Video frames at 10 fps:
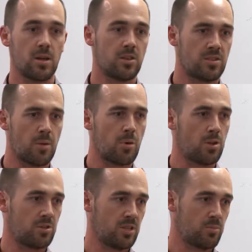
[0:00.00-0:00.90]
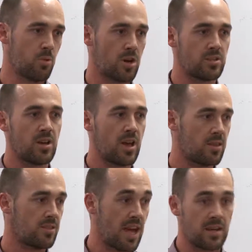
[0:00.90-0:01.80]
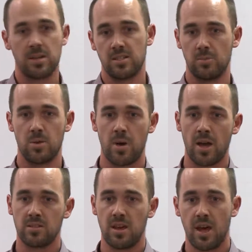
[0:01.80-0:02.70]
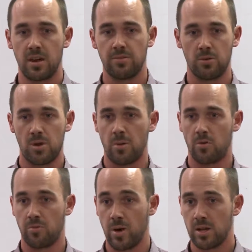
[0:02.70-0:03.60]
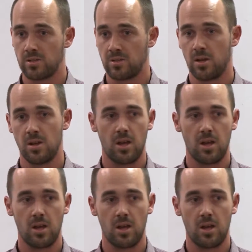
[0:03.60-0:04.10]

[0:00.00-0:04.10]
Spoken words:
Some policies might say that needs to be maintained for a number of months,